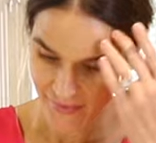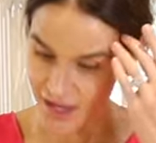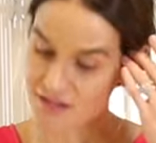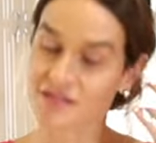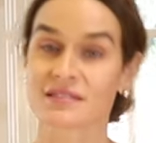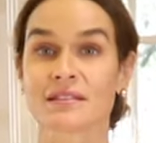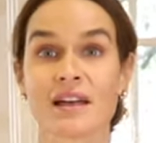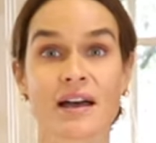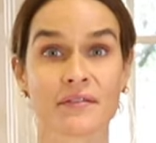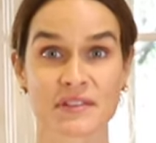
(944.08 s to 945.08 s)
I just
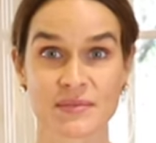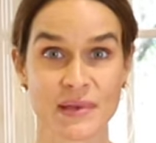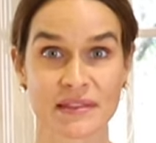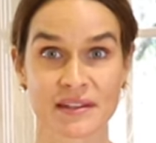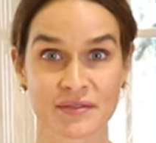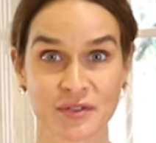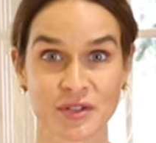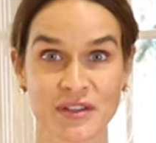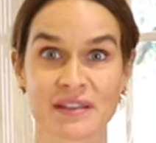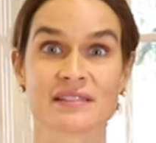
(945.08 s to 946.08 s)
love this method of
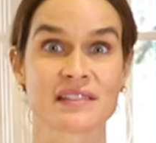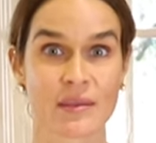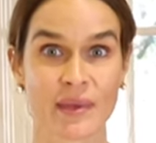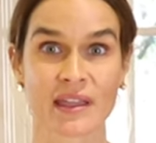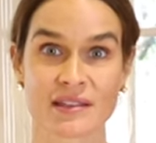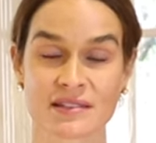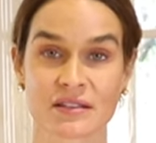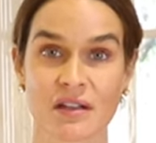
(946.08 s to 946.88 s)
cooking salmon cakes and